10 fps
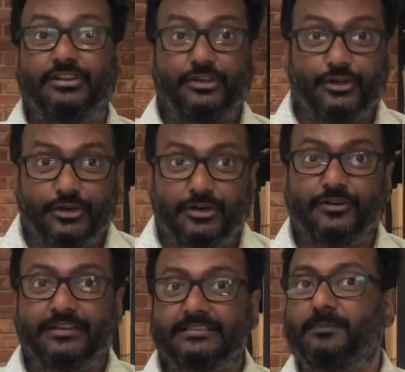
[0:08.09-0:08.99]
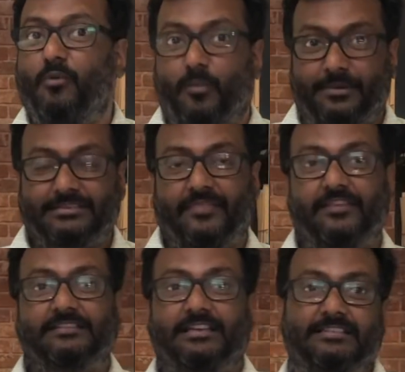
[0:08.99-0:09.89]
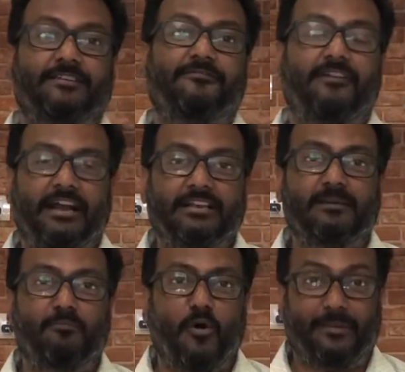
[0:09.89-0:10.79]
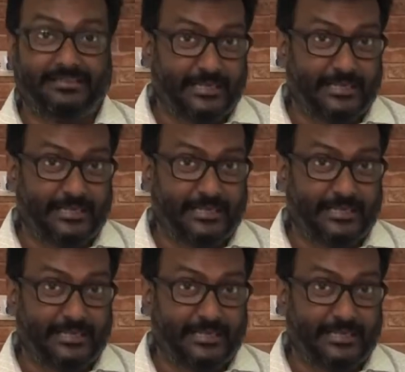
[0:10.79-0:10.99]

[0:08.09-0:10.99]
here is the moment, and this is the final moment.